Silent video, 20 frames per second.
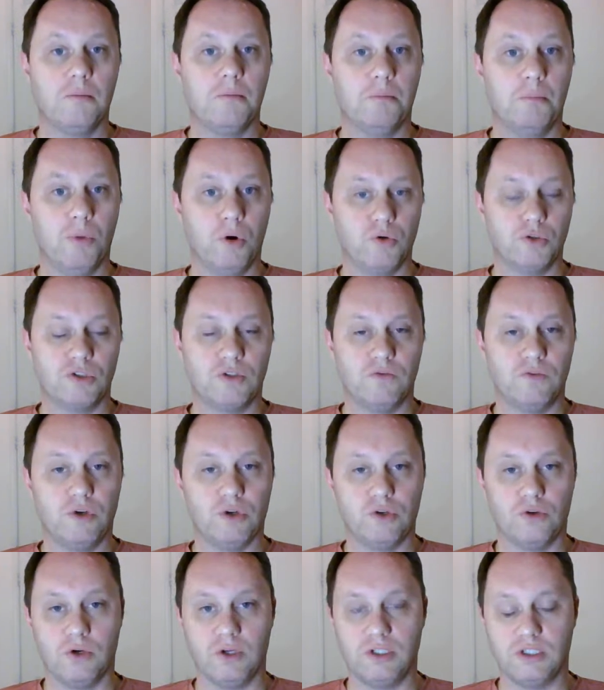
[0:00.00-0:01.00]
Most of your
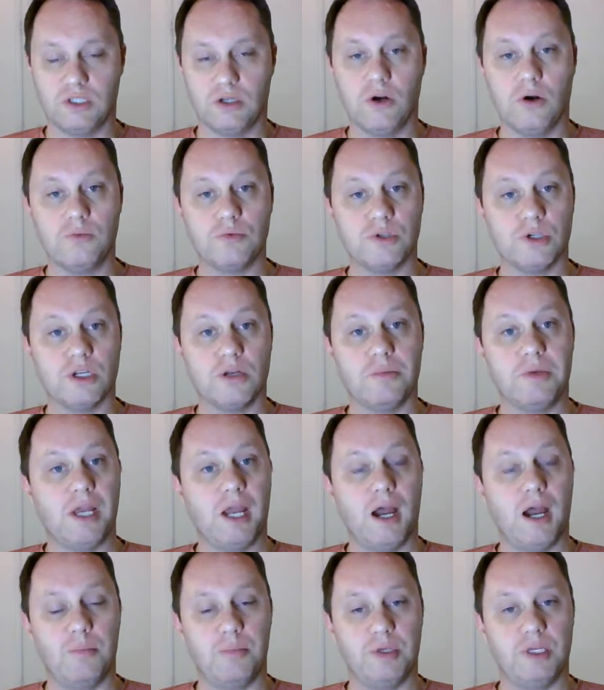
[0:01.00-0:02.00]
greens and herbs are going to be
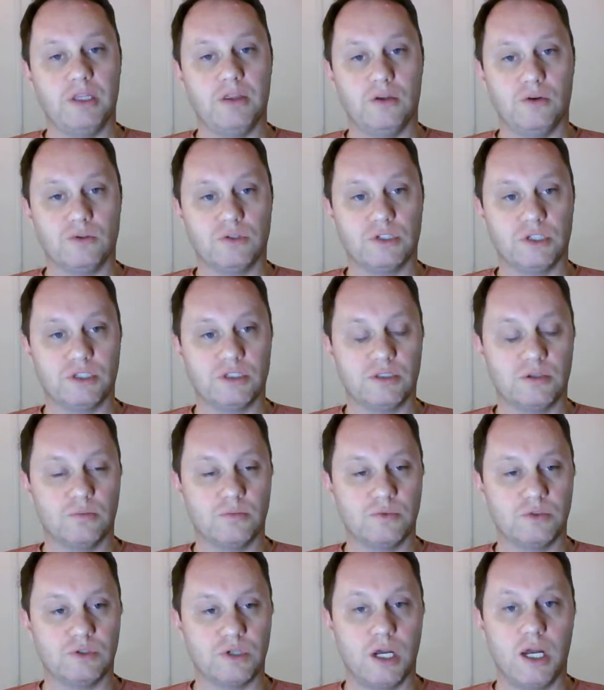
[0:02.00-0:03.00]
happy in those
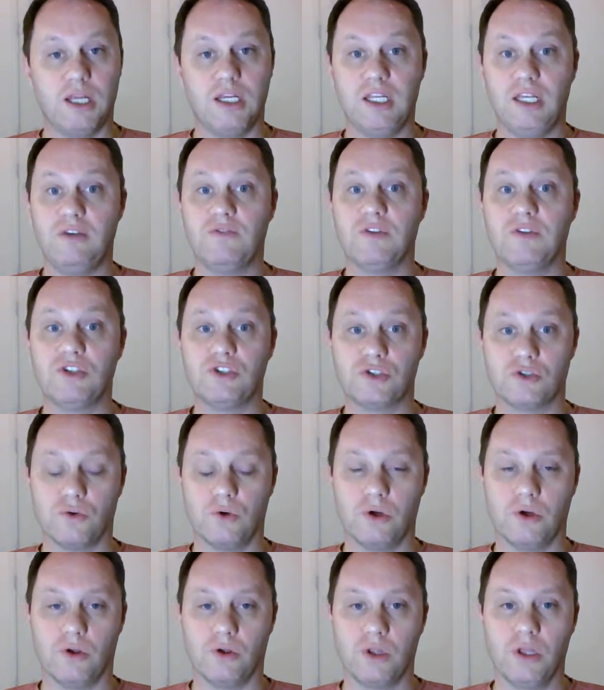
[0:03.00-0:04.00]
systems, and even
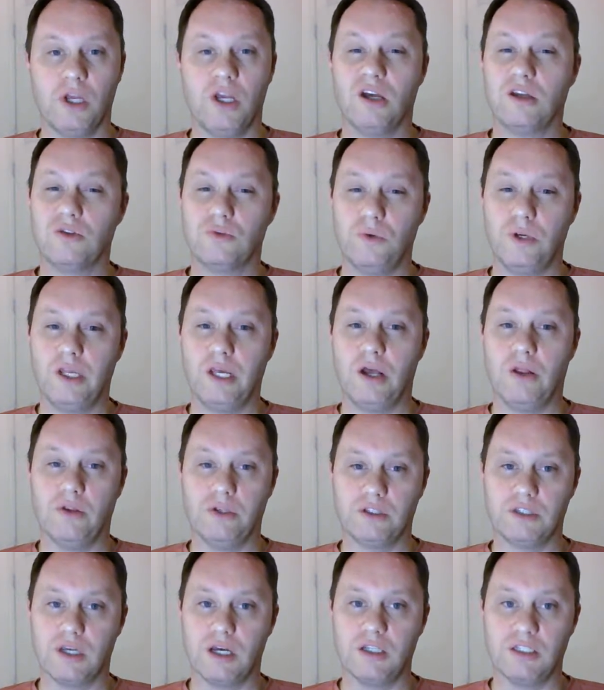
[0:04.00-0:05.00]
soil. 3
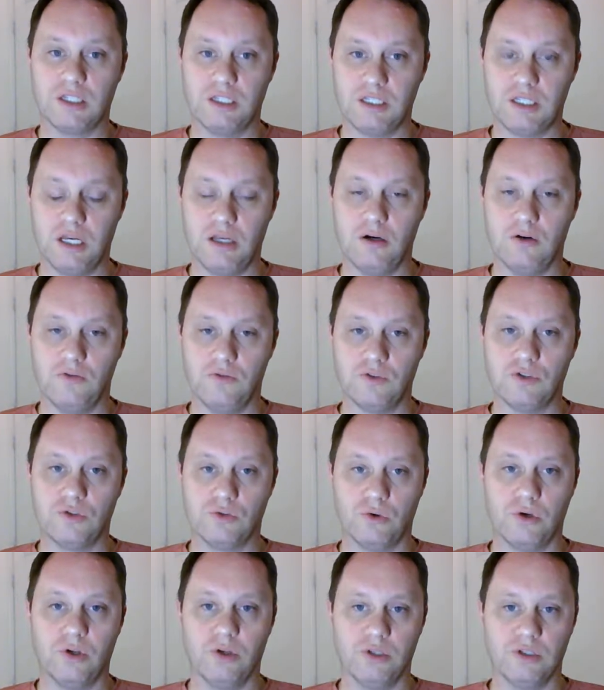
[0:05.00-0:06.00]
gallon size container for
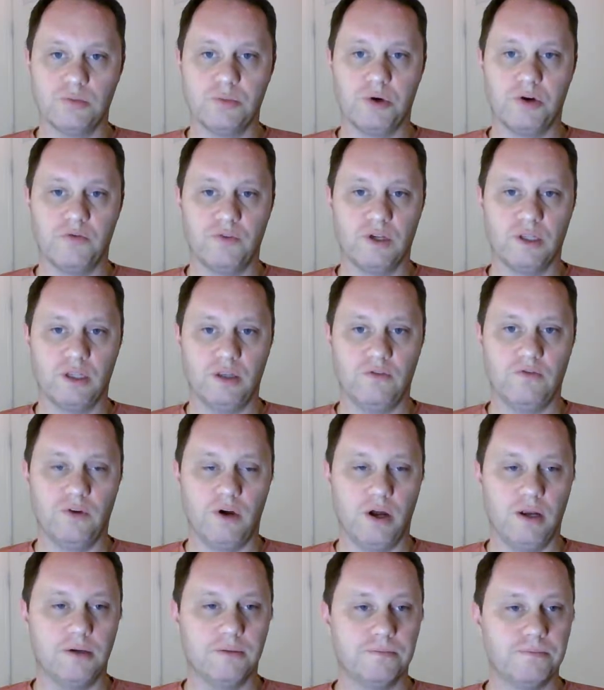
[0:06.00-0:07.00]
soil is perfectly
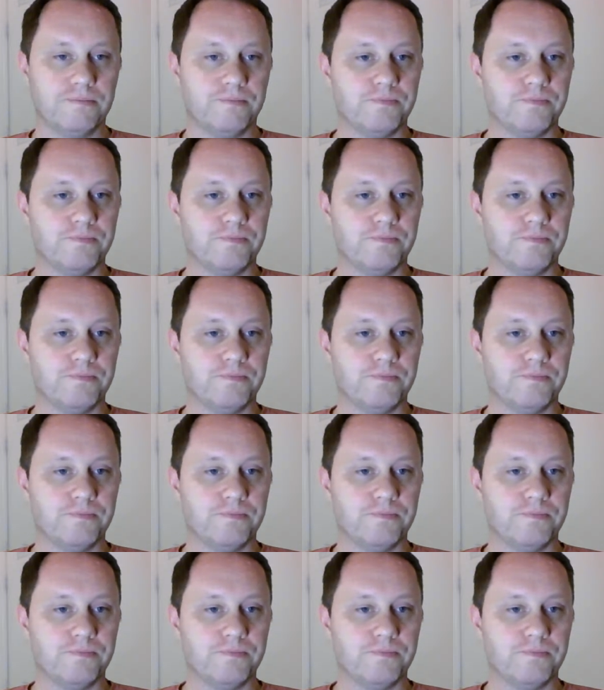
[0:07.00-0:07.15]
fine.